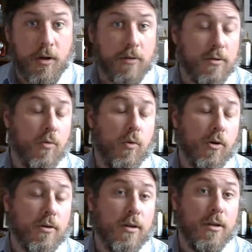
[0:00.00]
It also
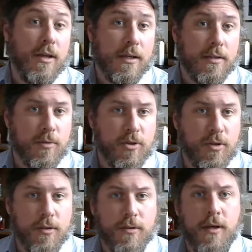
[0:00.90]
works on Linux
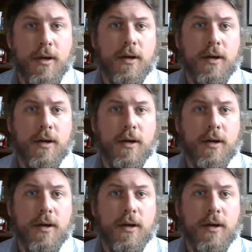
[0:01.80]
machines,